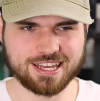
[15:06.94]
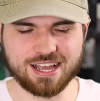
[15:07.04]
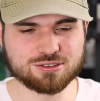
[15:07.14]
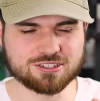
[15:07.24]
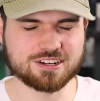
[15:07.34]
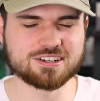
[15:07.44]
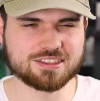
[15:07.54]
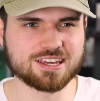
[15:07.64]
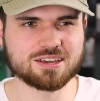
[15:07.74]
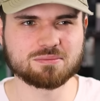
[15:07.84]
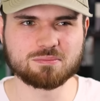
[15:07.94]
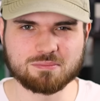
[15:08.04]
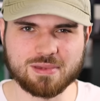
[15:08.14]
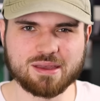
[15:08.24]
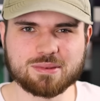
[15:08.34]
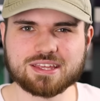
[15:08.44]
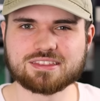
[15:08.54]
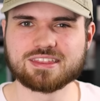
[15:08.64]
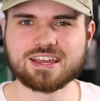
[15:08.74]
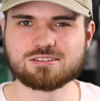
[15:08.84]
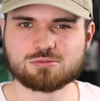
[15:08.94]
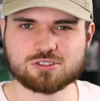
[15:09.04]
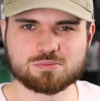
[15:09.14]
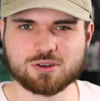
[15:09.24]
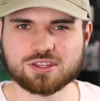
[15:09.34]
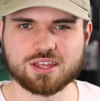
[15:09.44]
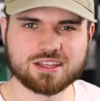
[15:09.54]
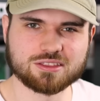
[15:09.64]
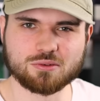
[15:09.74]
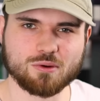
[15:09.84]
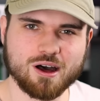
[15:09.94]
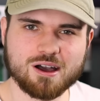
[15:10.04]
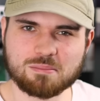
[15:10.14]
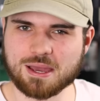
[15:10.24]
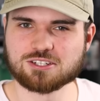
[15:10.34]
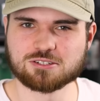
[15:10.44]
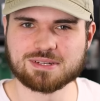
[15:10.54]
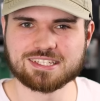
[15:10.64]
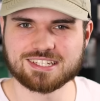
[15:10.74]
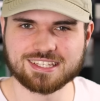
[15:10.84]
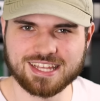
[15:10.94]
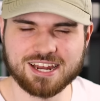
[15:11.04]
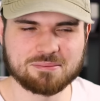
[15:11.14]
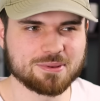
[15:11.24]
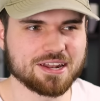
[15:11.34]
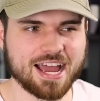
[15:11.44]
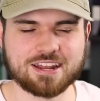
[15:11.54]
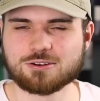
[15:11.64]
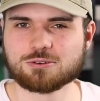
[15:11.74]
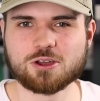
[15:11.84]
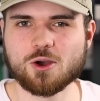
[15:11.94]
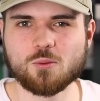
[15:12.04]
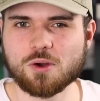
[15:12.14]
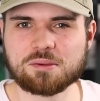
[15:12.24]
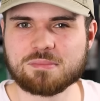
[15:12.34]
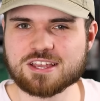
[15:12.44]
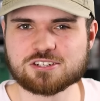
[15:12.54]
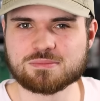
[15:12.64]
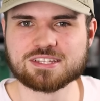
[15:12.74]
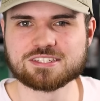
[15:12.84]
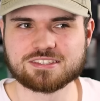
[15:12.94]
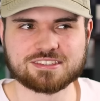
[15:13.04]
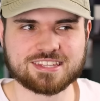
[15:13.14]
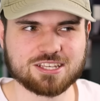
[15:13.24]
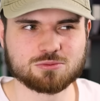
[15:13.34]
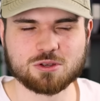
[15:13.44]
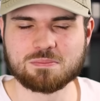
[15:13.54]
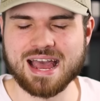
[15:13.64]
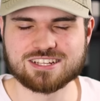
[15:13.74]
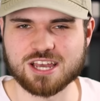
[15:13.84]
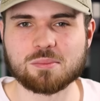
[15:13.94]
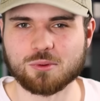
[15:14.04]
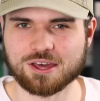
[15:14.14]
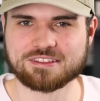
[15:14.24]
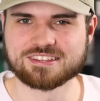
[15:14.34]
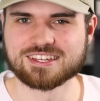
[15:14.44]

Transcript: Like, I was starting to think maybe they just put like the wrong measurements in there, but I don't know what measurements these would match up with.